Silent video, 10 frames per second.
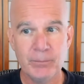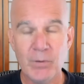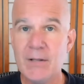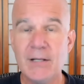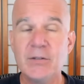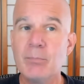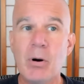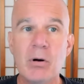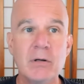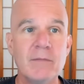Right? That's a
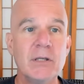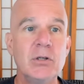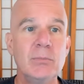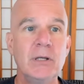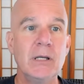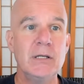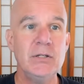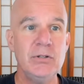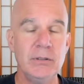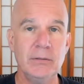part of the human
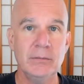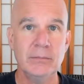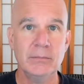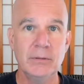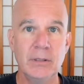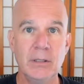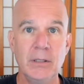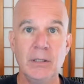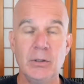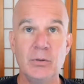condition.
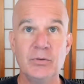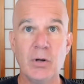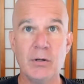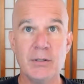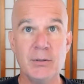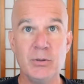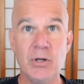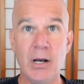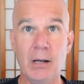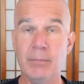You start a new
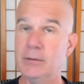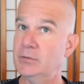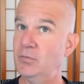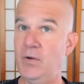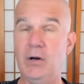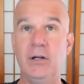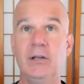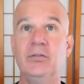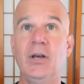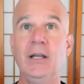job. It's very
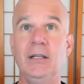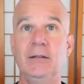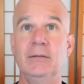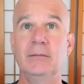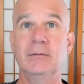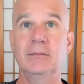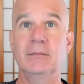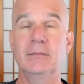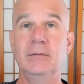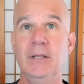exciting.
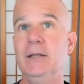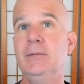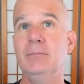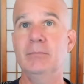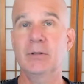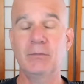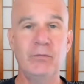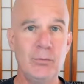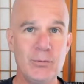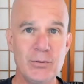Then a
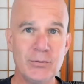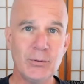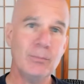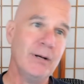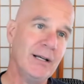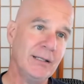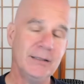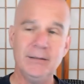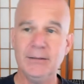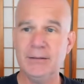few years go by.
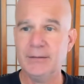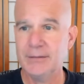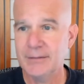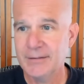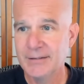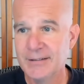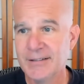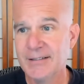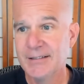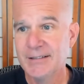
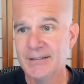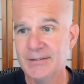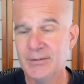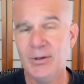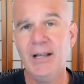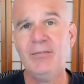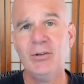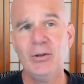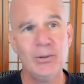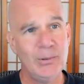Do I have to
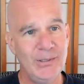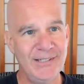go?